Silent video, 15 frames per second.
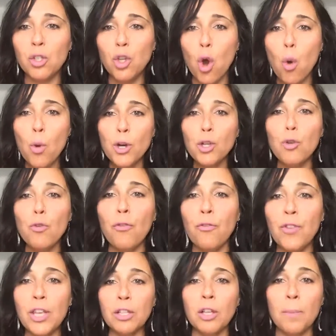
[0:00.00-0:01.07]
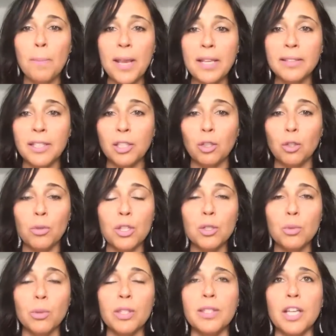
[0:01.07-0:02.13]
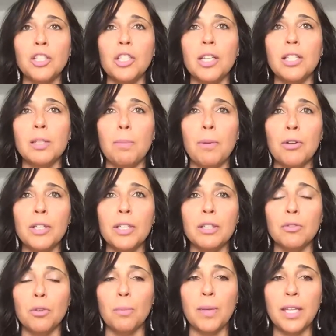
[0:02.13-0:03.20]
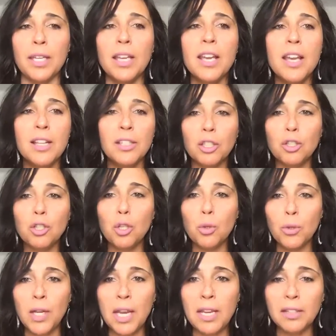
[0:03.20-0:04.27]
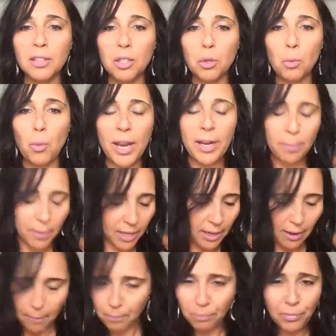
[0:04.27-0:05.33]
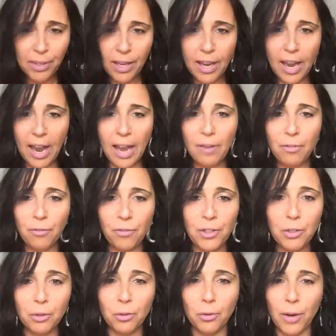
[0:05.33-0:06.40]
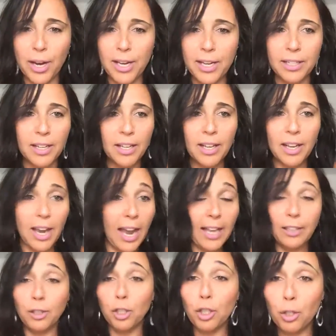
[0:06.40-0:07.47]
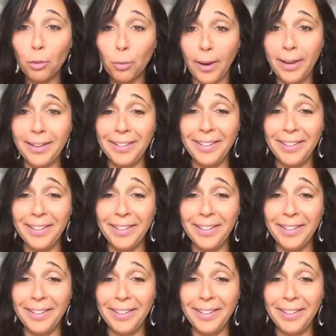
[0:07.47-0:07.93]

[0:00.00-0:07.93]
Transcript: Go where you feel amazing. This was such an experience for me to tune into, wait a minute, I feel great. I look great.